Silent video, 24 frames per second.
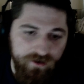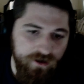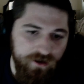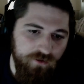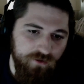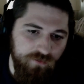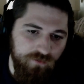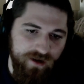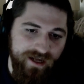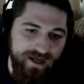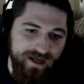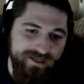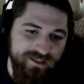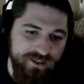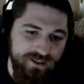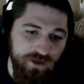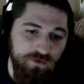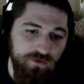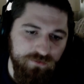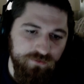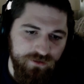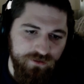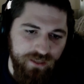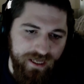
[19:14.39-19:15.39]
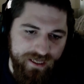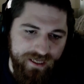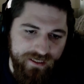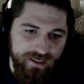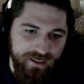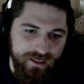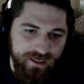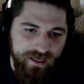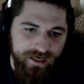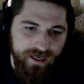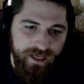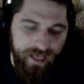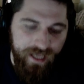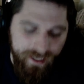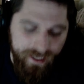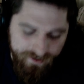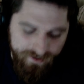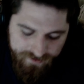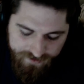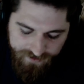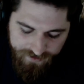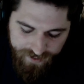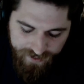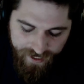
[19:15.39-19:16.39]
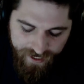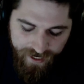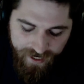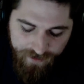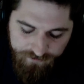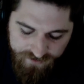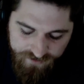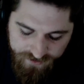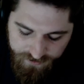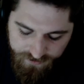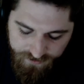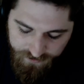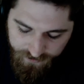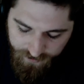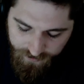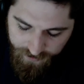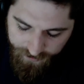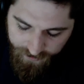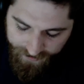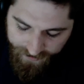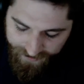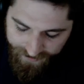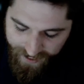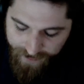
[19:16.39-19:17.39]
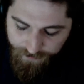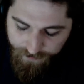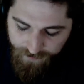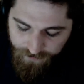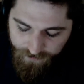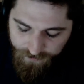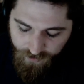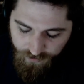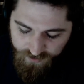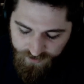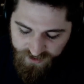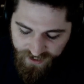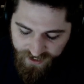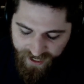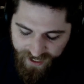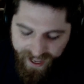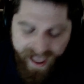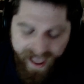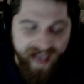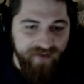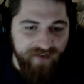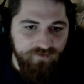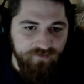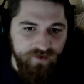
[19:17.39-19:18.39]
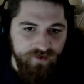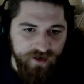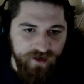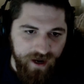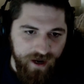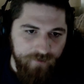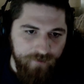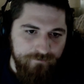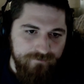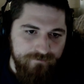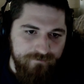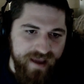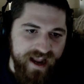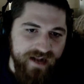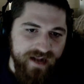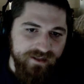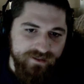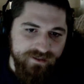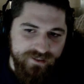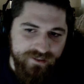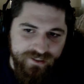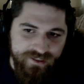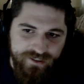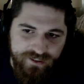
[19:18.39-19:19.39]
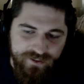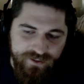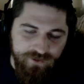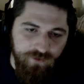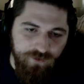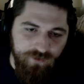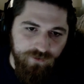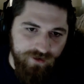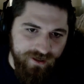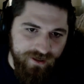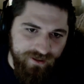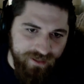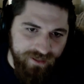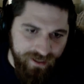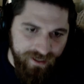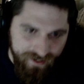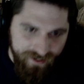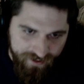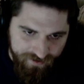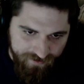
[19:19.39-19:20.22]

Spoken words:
What I don't like is games like MMOs having a main storyline.